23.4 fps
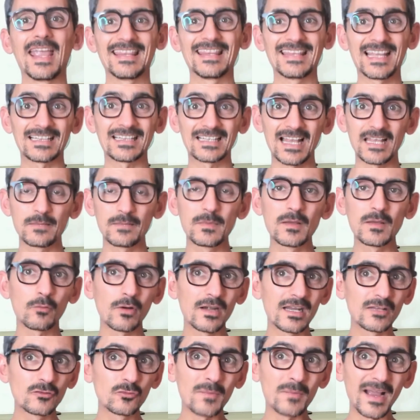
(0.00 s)
And that led me
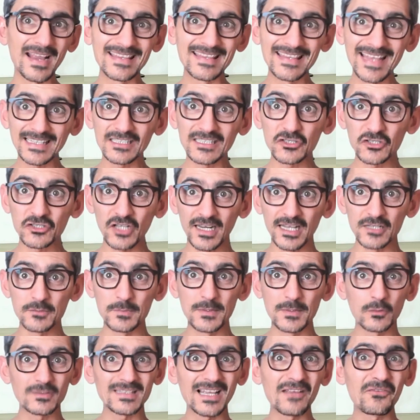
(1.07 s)
really to my next challenge
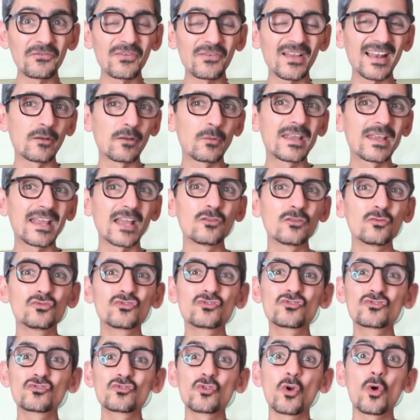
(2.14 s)
because I feel like we can do
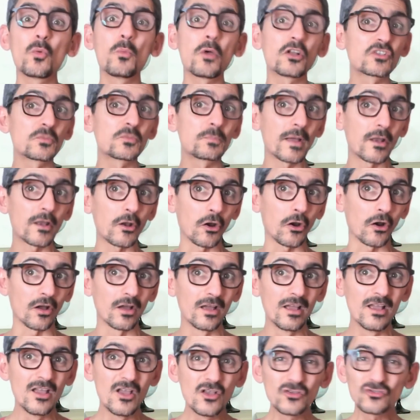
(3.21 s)
so much better,
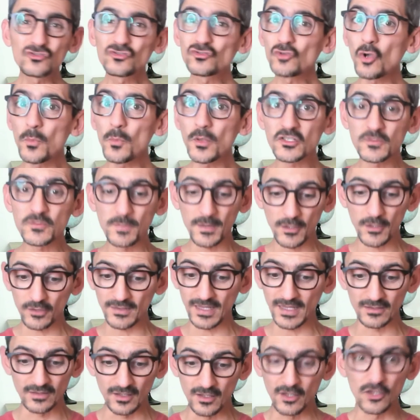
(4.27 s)
so much better
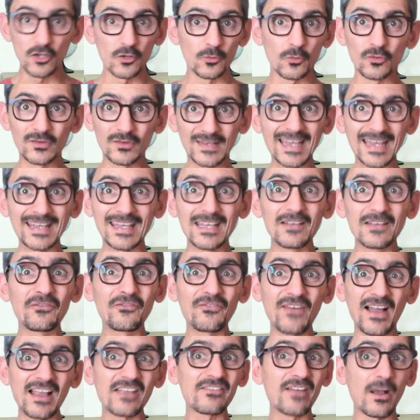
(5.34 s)
than taking
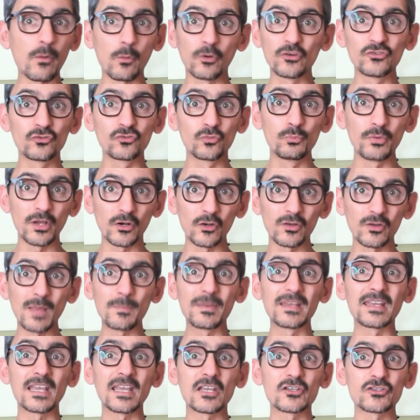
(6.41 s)
five hours to build an
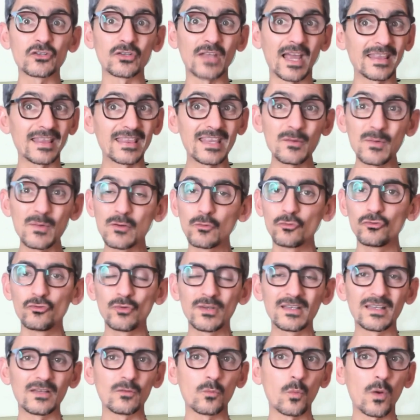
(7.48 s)
application. I think we could
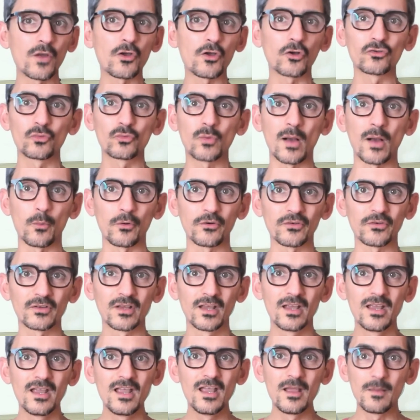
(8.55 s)
do it in one or two
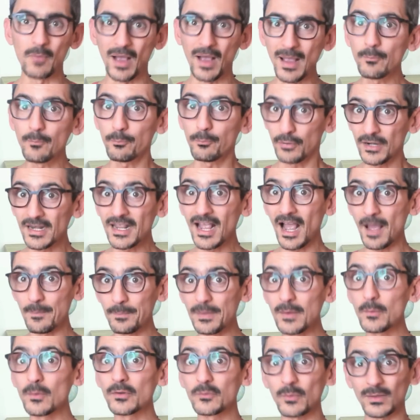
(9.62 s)
hours. I'm pretty
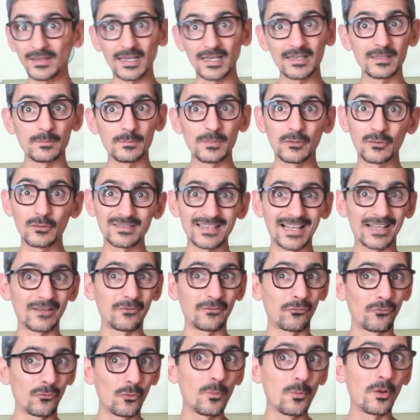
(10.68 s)
happy with what I did because
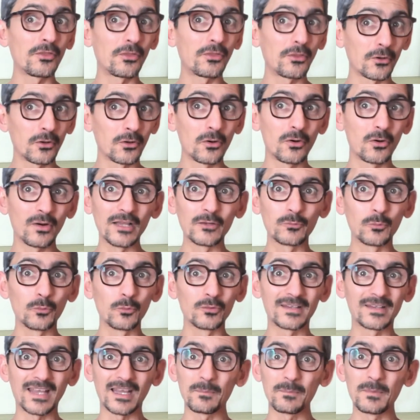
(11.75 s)
like few months ago, it
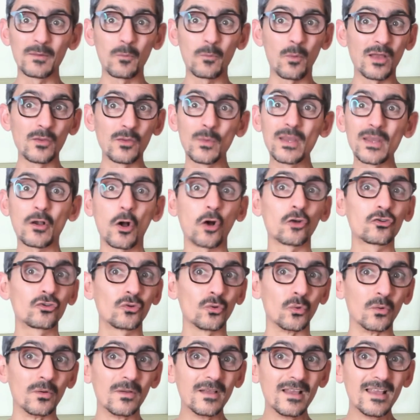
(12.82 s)
would take me one week or
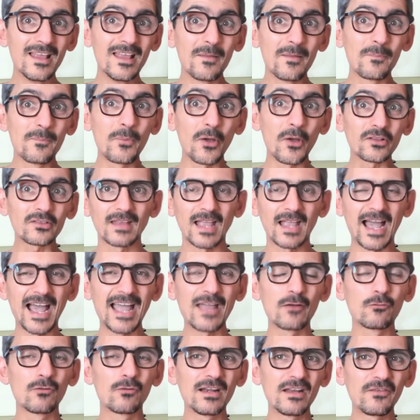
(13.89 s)
two. But
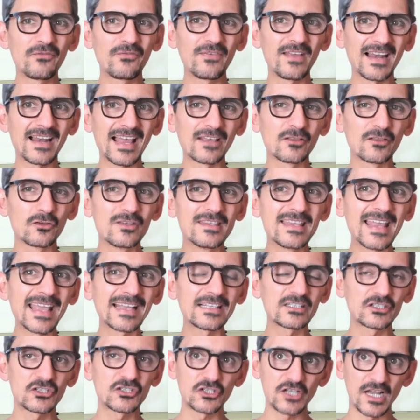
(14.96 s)
I really feel like the
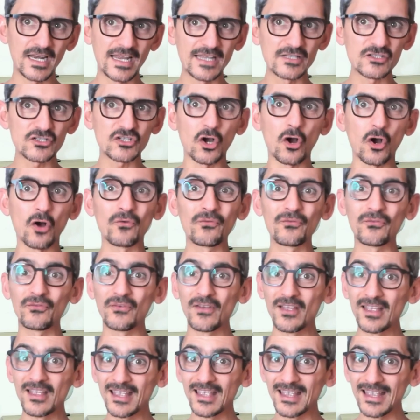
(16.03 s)
next challenge
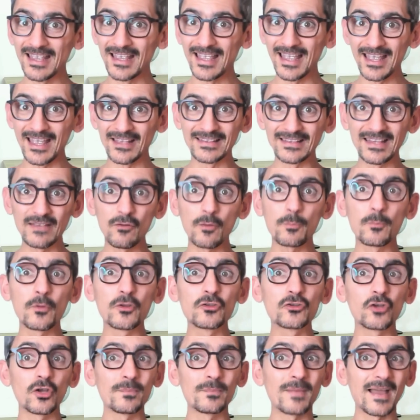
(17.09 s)
of
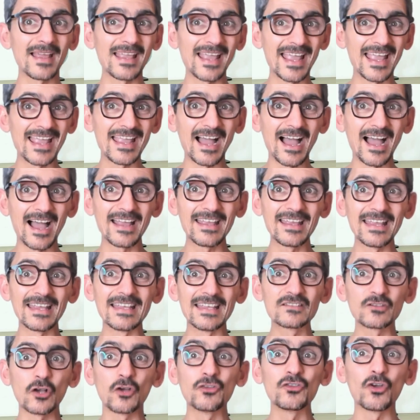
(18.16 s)
development done by AI
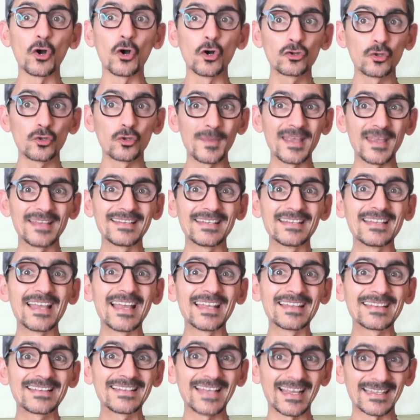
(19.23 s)
is on automated
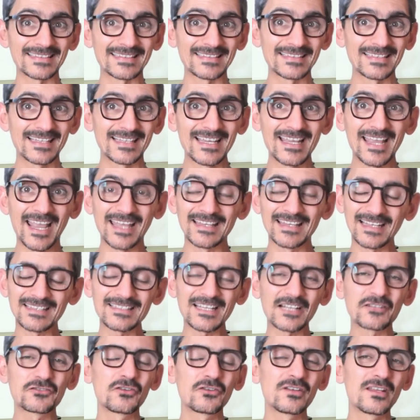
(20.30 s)
tests. And
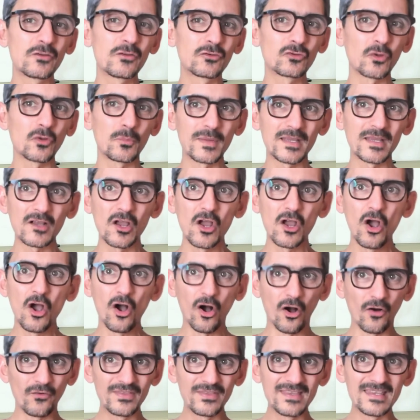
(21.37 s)
that's actually the topic
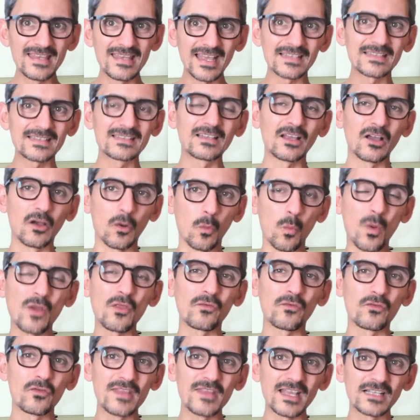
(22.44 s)
of the next uh,
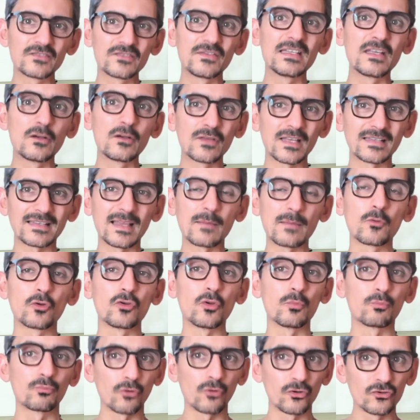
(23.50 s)
one of the next video that I'm
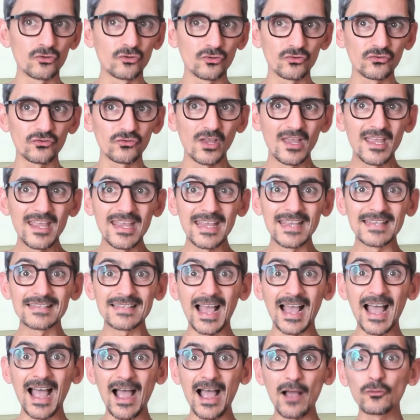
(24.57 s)
going to produce is
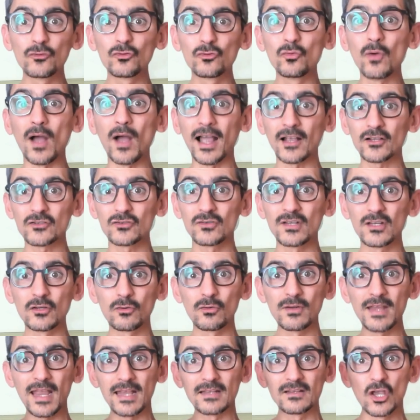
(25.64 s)
how to actually
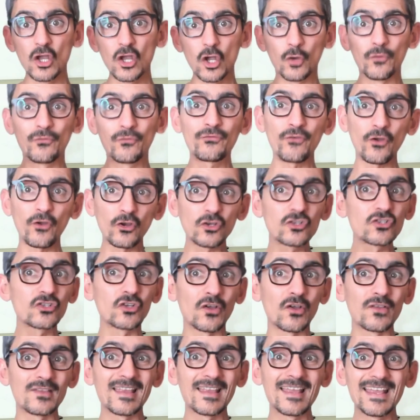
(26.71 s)
create a
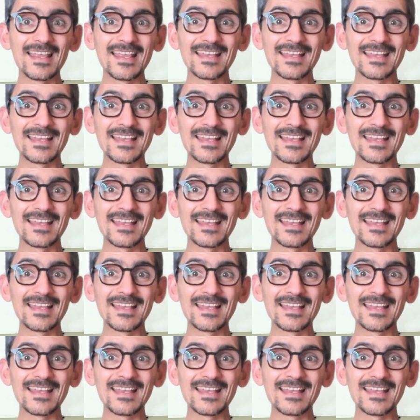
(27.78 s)
function